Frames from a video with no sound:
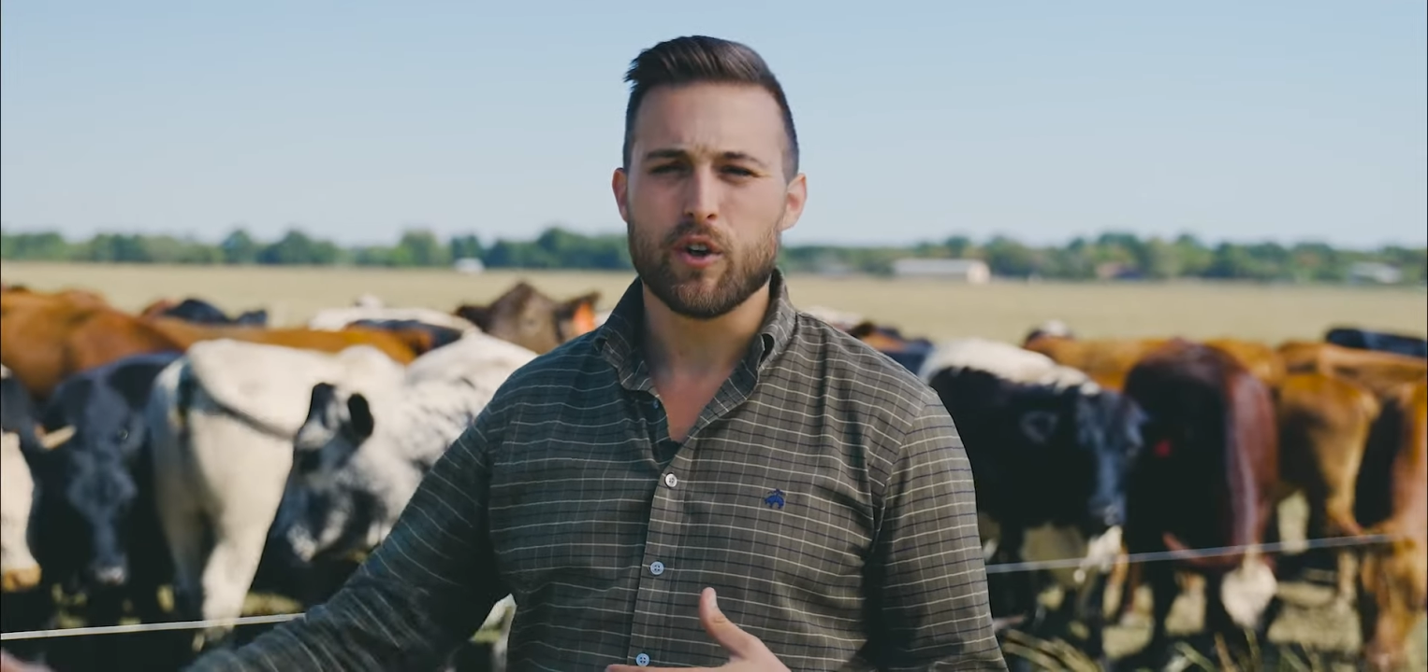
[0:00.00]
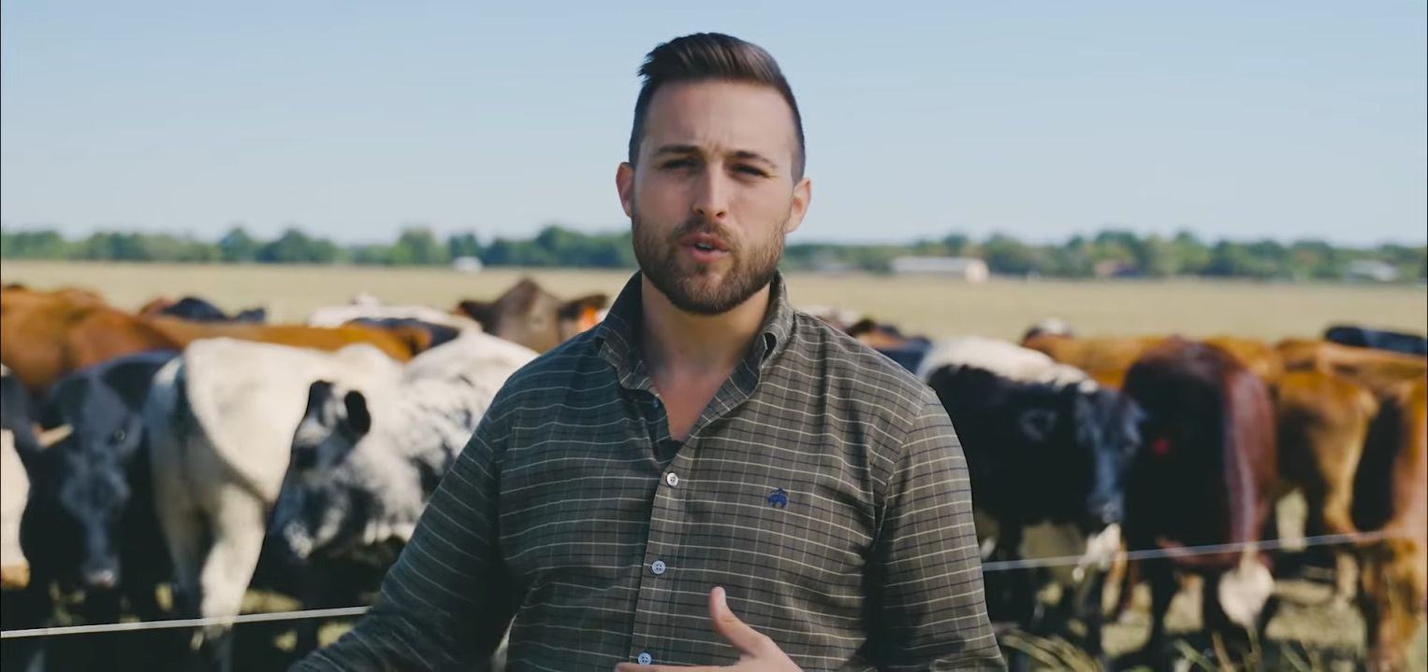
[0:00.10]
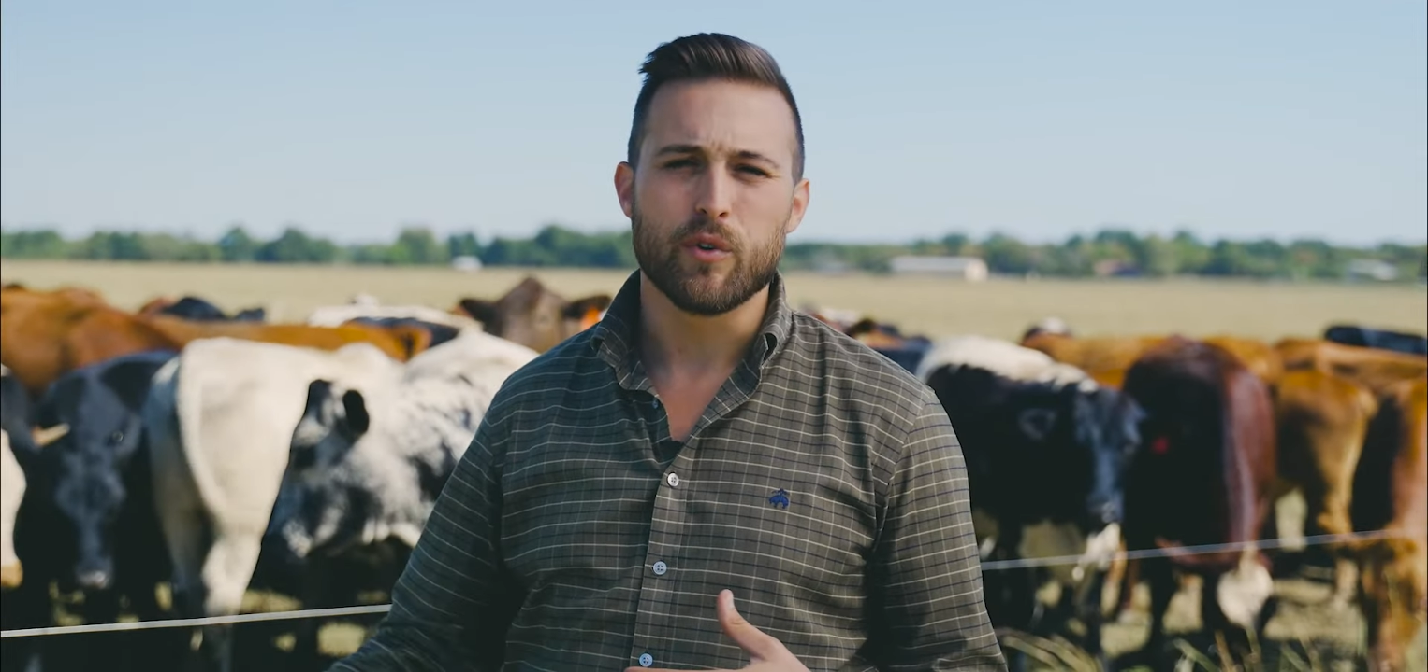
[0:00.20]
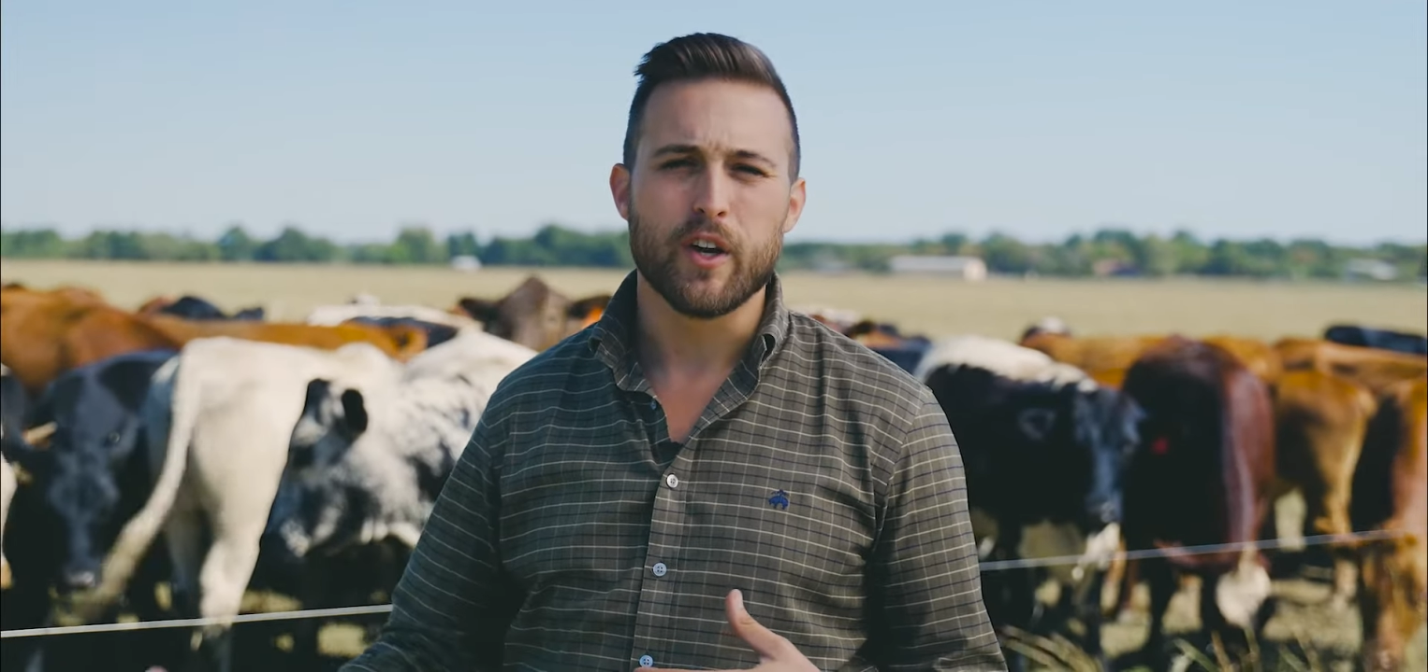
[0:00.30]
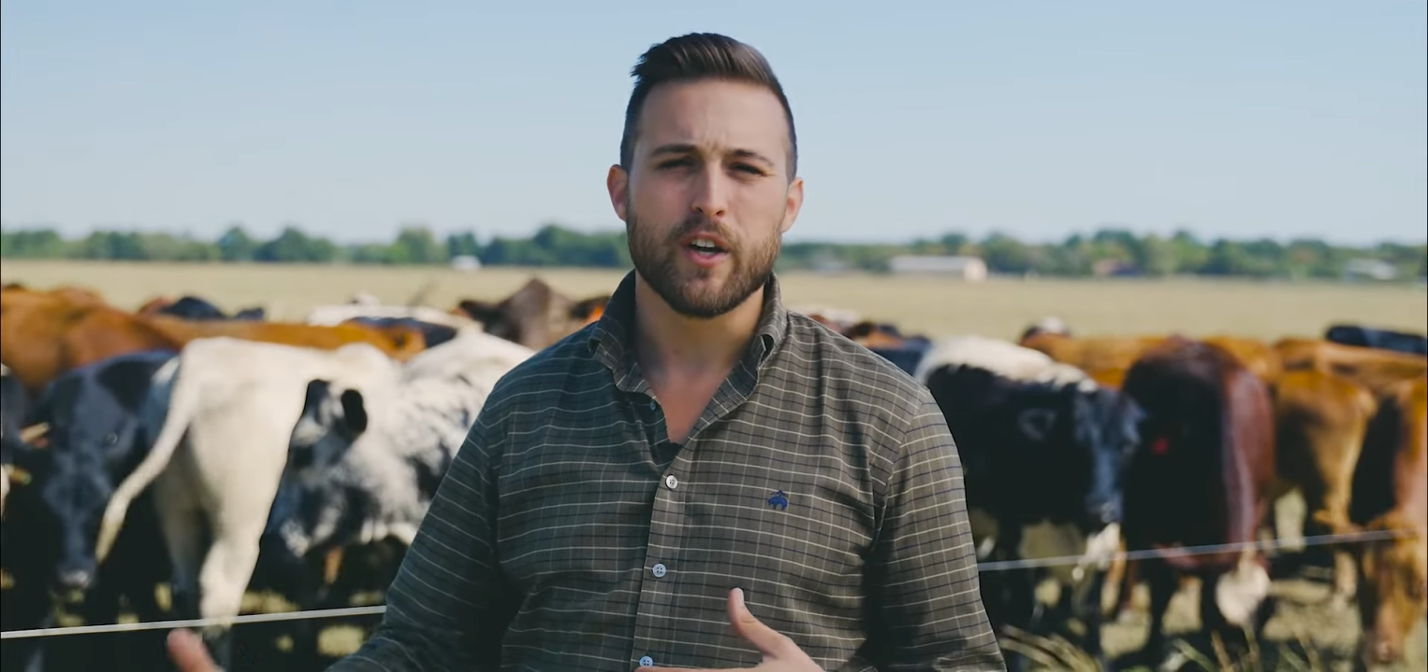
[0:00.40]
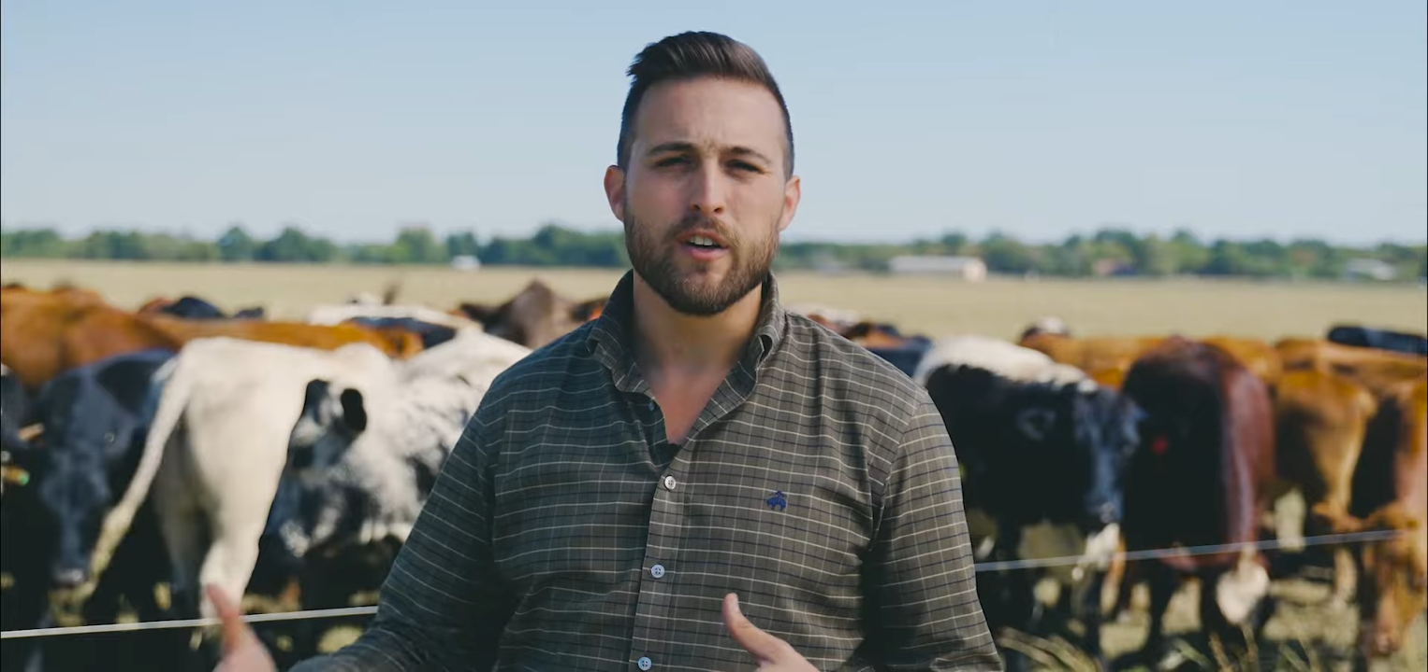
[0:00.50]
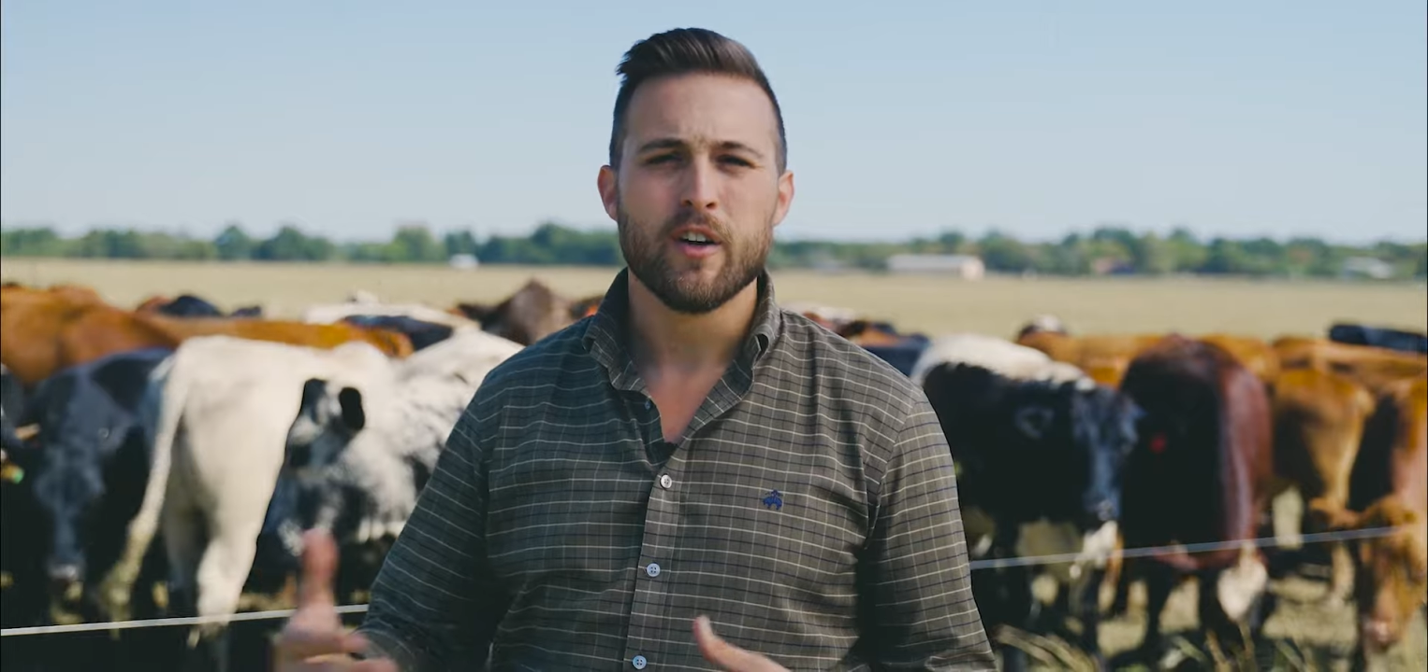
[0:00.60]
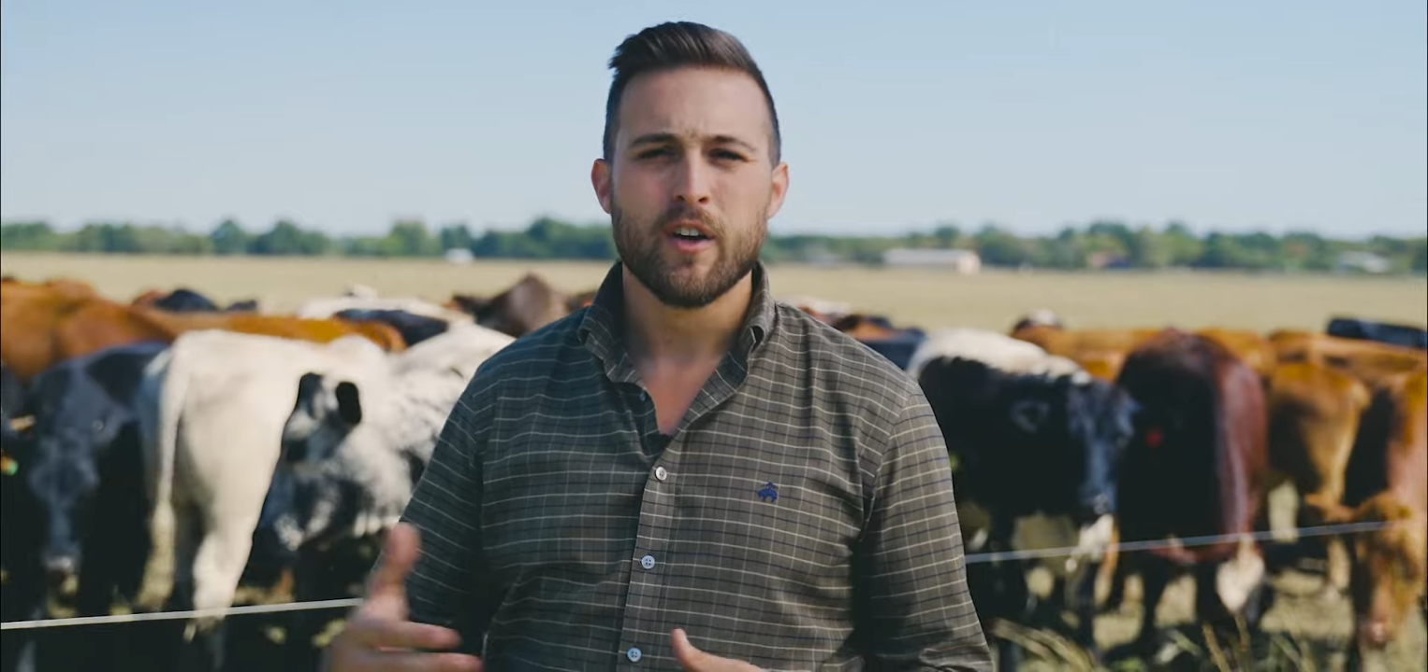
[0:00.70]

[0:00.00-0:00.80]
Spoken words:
on grain.